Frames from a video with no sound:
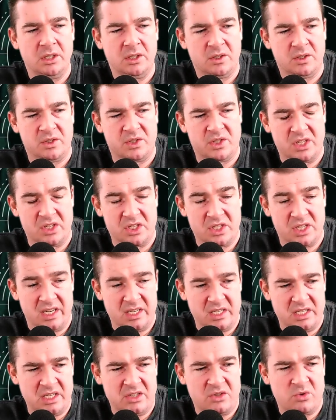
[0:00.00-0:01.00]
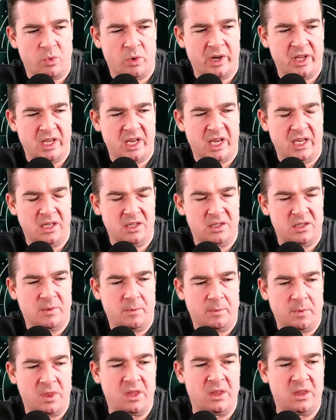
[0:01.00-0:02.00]
Since 1928,
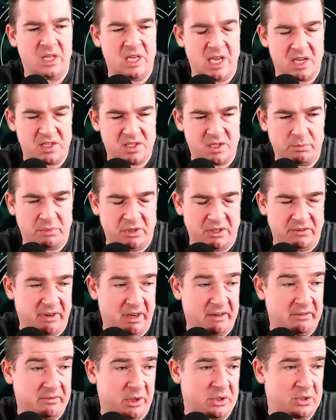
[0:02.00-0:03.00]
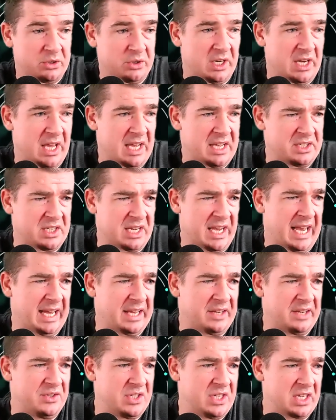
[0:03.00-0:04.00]
the S&P 500 has
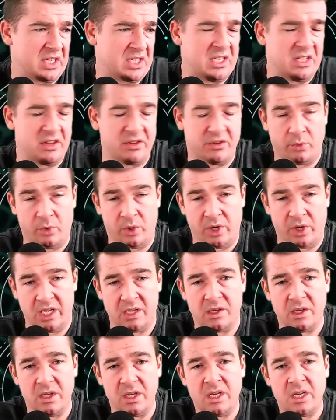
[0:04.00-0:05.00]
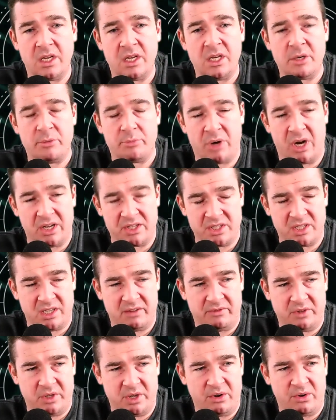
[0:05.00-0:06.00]
had 63
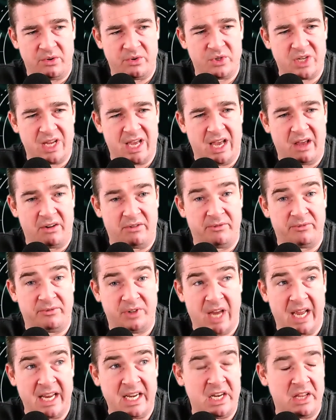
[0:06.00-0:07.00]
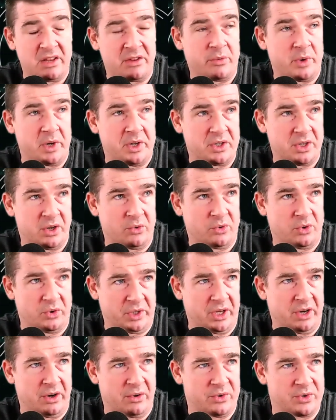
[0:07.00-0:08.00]
positive years out of 93 total
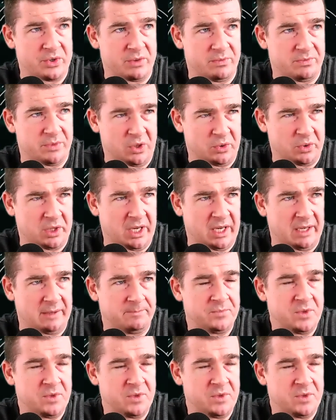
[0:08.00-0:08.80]
years, okay?